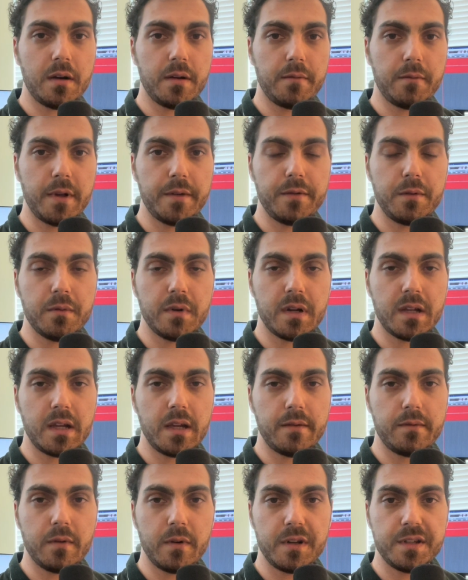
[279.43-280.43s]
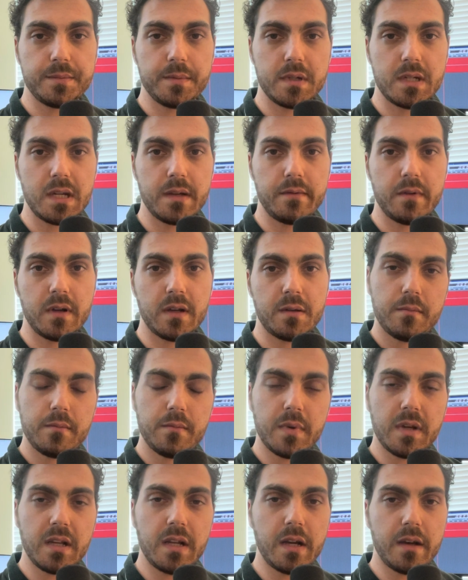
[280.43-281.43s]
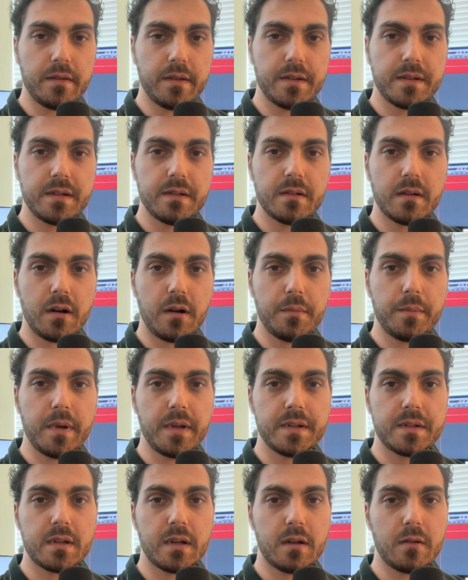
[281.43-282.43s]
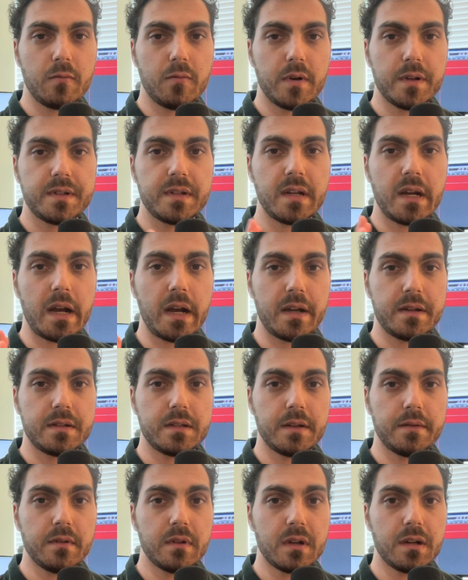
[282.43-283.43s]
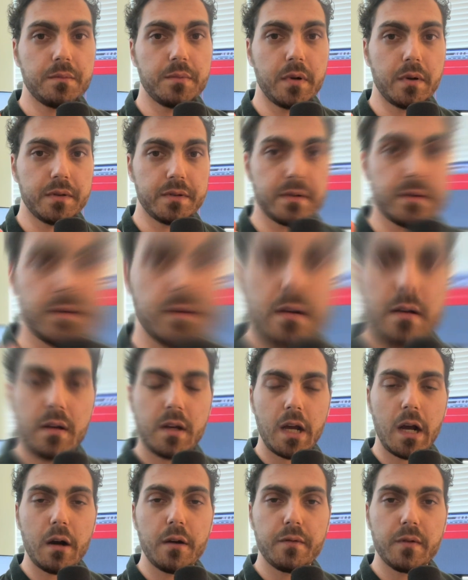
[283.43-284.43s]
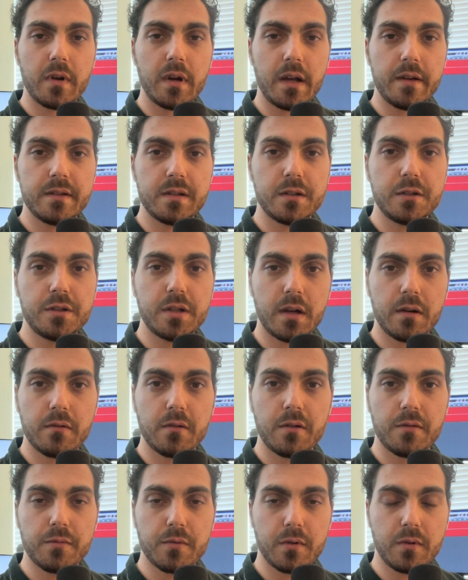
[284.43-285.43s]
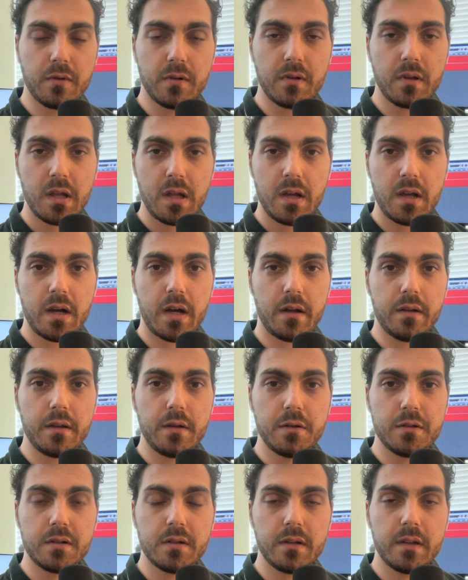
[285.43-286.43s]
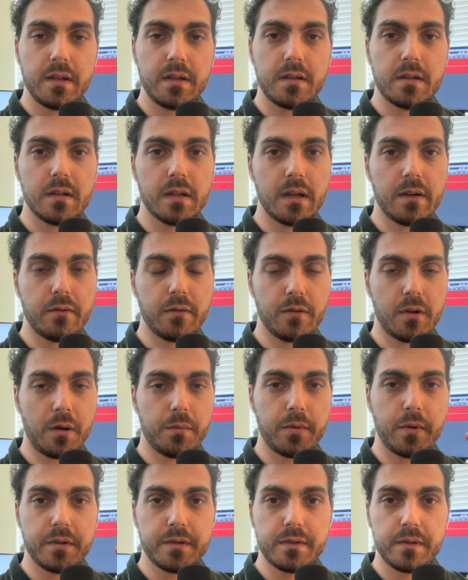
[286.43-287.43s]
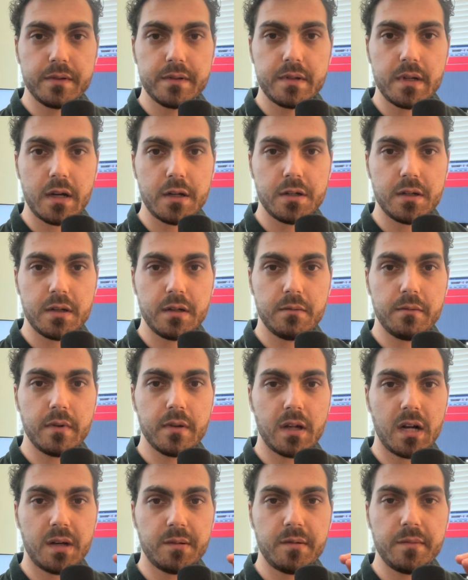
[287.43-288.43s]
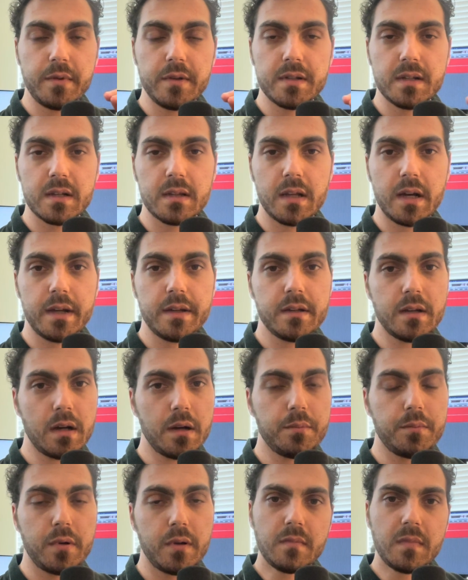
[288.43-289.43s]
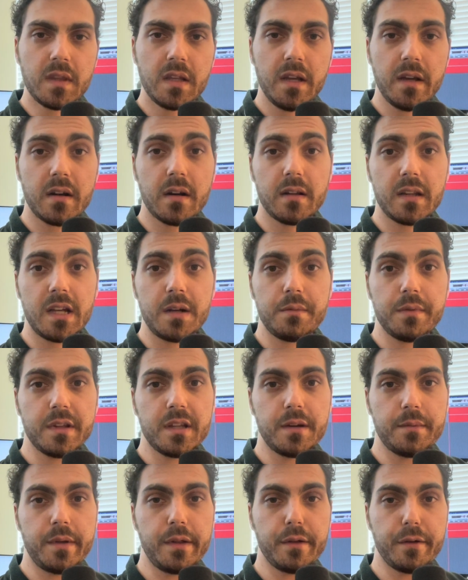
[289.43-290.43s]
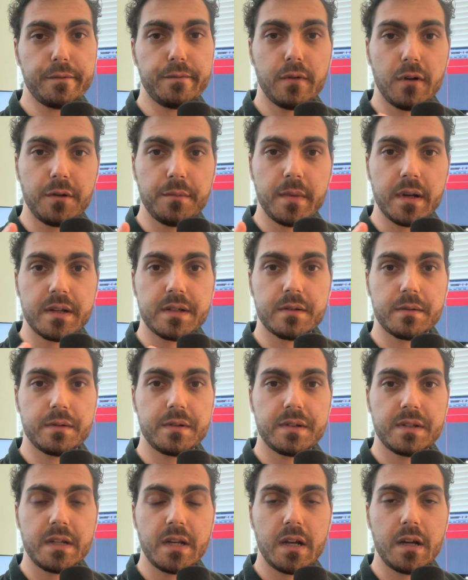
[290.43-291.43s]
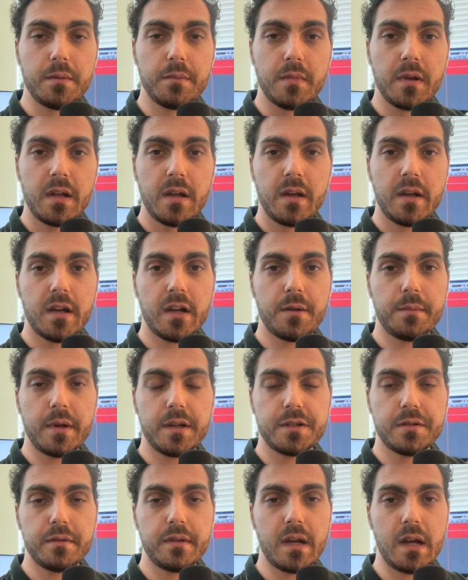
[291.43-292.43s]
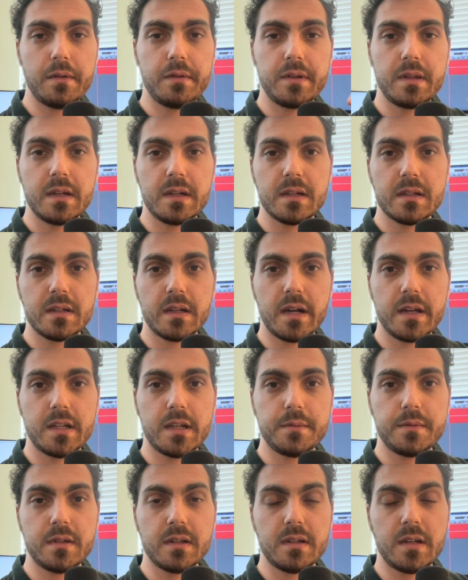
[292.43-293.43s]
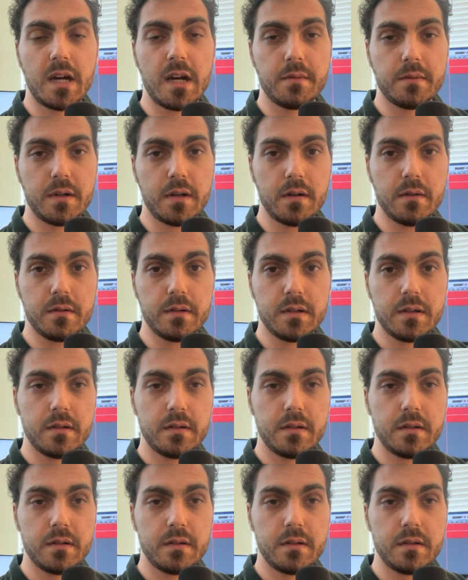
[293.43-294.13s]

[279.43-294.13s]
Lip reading: if you want to get very specific. But again, this is all based on what's asked of the composer. However, as a general rule, I'll usually deliver a Pro Tools session with all my music lined up, and I'll label them either full mix or stem, and I'll make sure that everything is lined up to timecode.